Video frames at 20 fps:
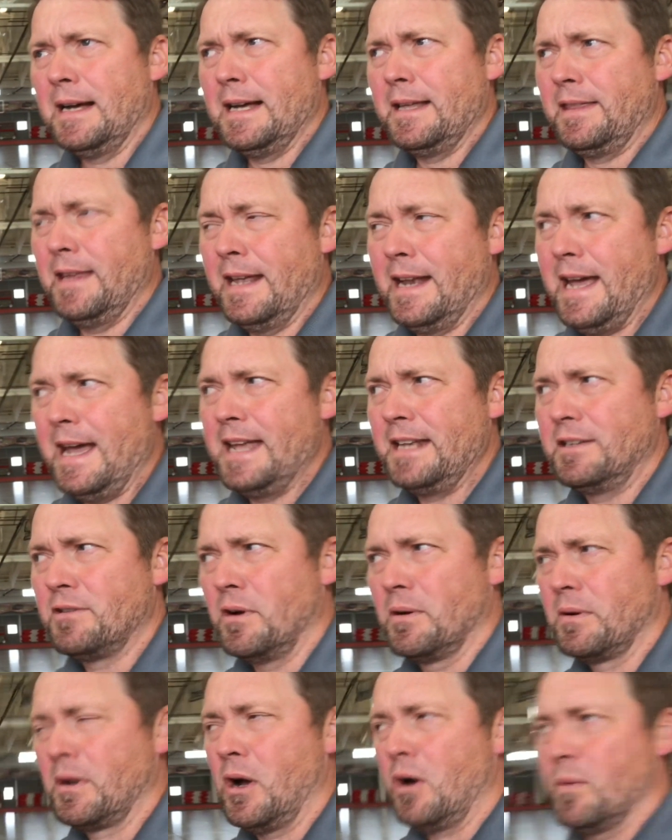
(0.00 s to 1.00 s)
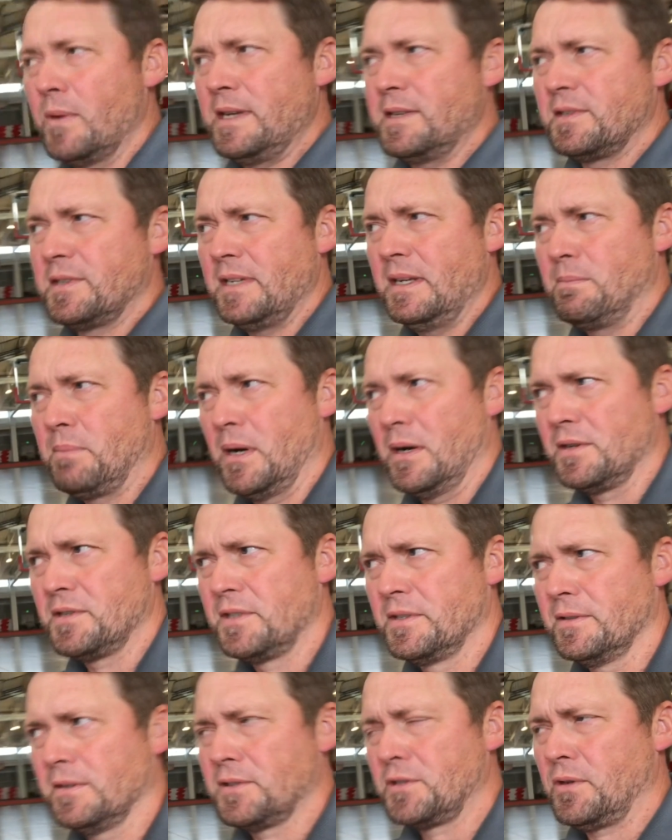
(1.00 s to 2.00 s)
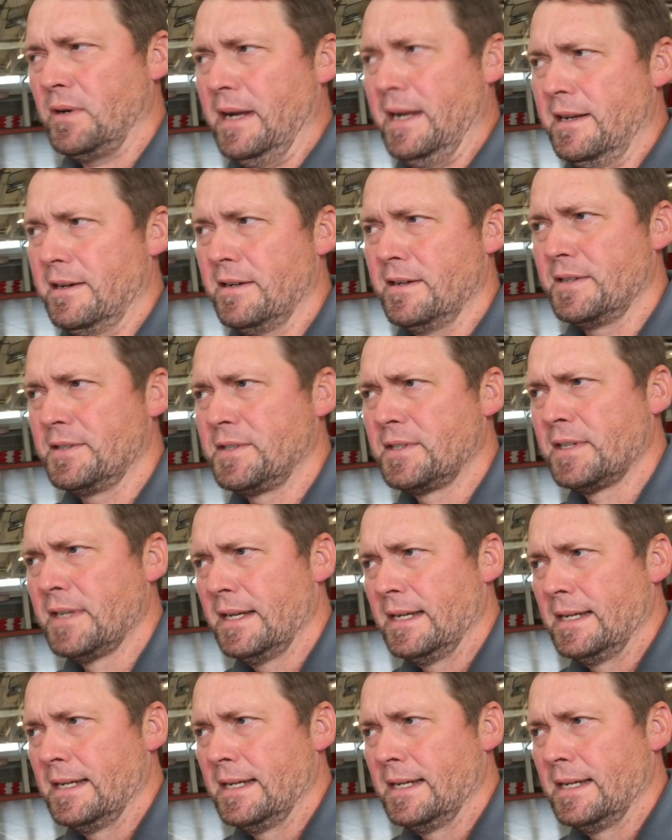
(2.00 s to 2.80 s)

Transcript: that I don't always see personal trainers